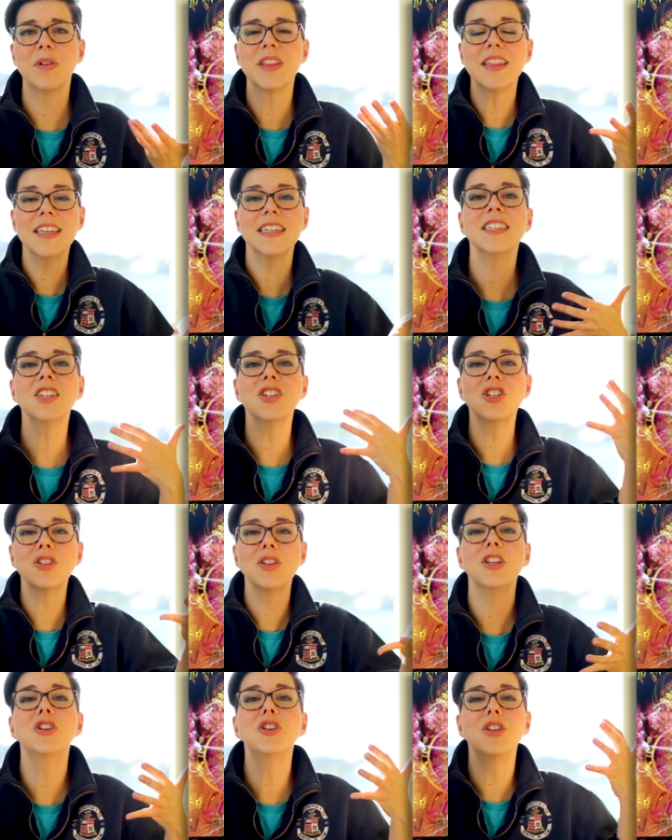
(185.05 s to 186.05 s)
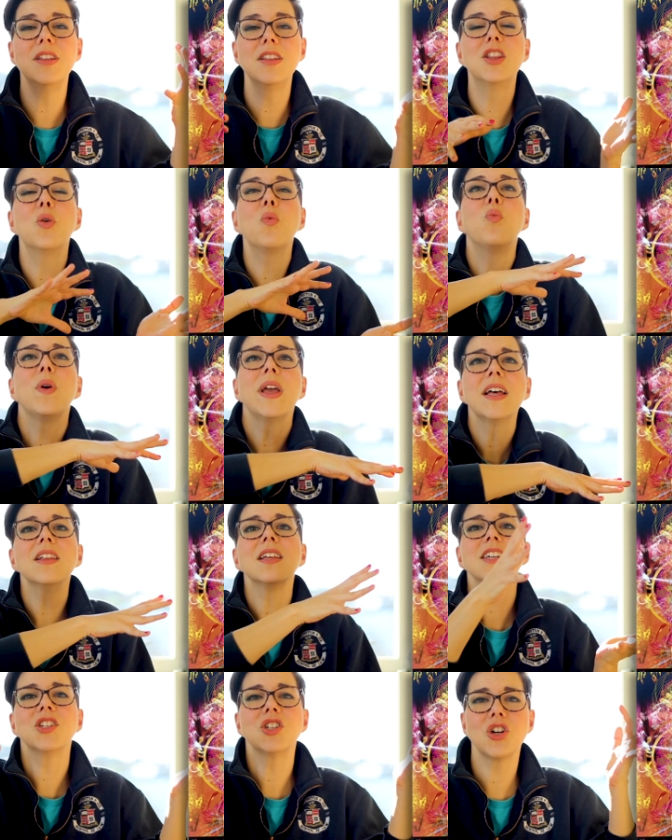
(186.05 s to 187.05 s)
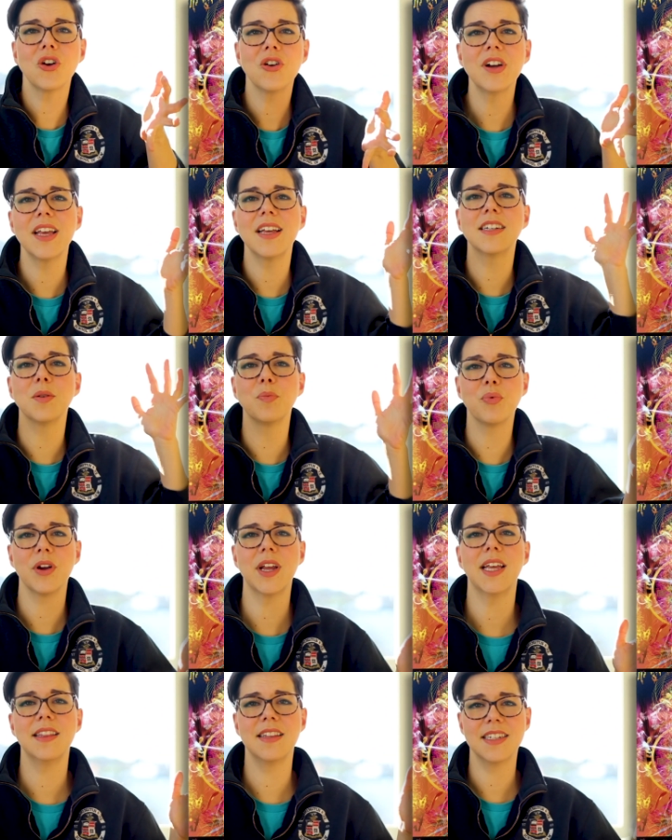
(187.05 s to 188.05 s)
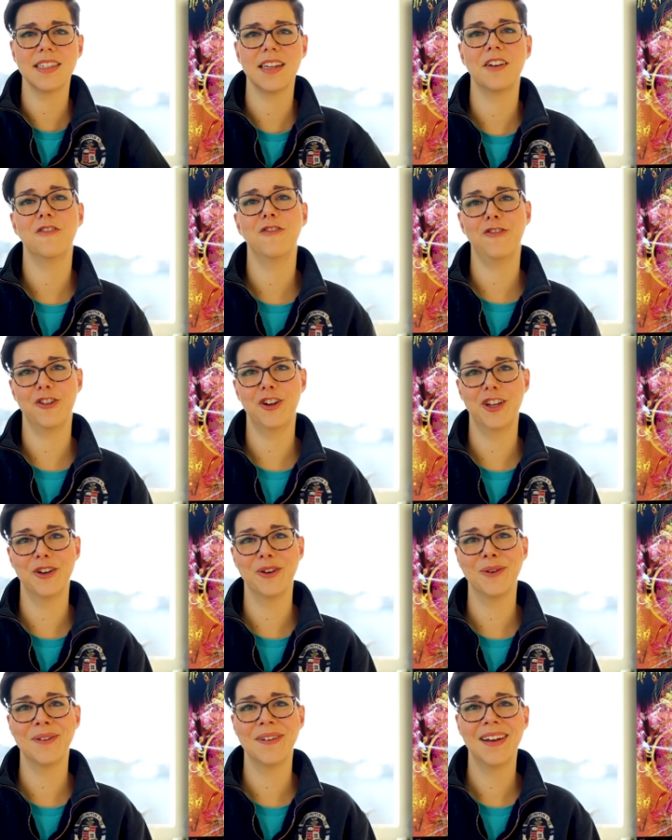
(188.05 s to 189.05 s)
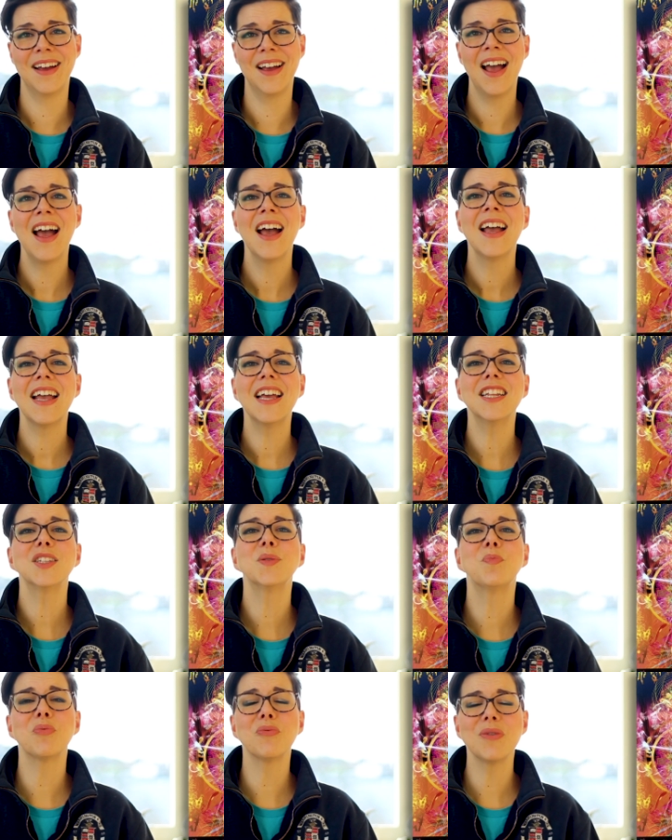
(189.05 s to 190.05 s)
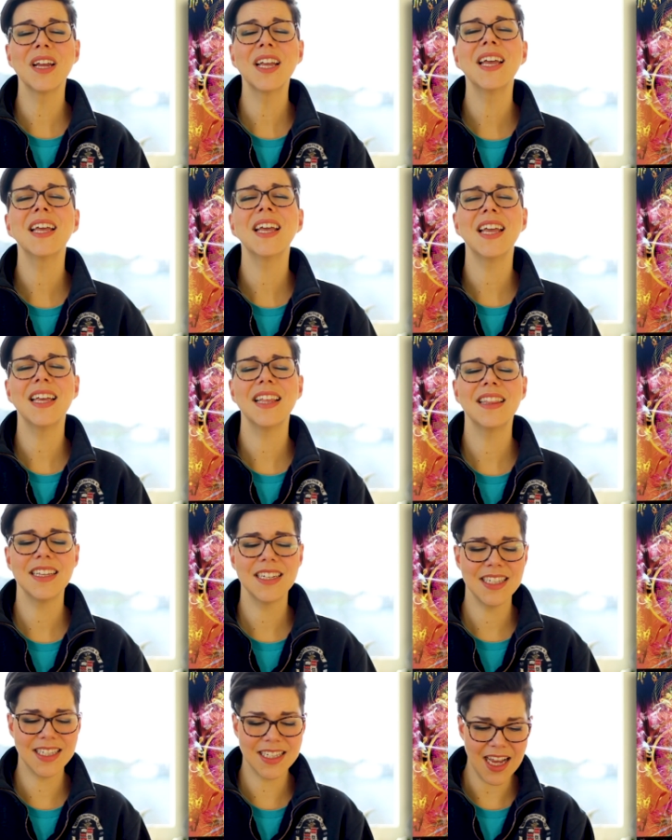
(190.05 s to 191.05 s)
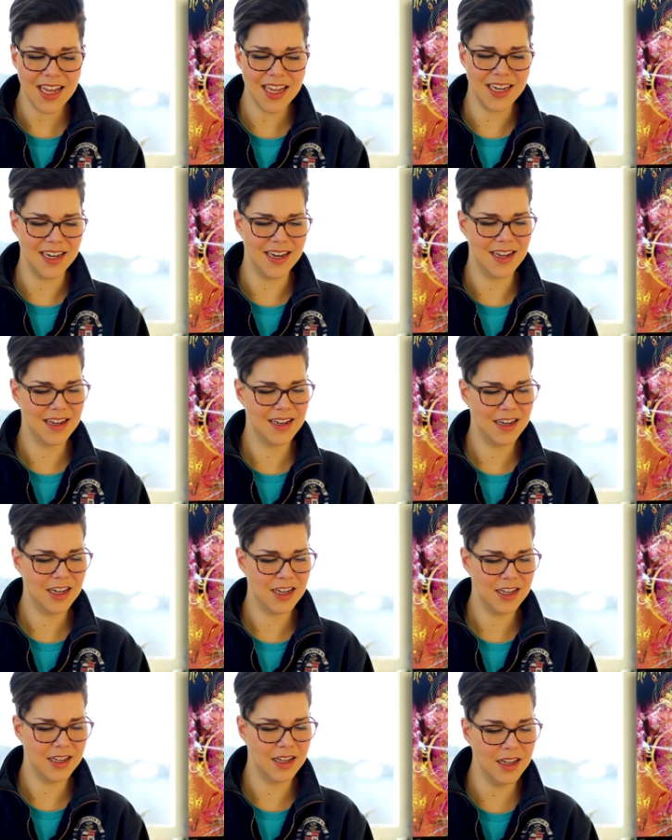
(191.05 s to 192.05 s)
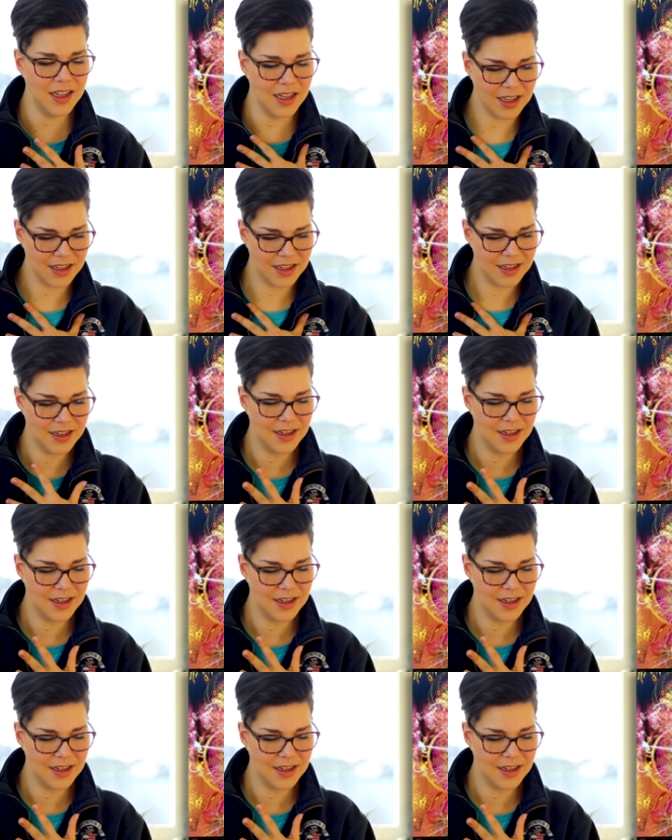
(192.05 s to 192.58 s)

But this is, the wheel is turning to bring in the sun for you. It is bringing in the sun. Huh.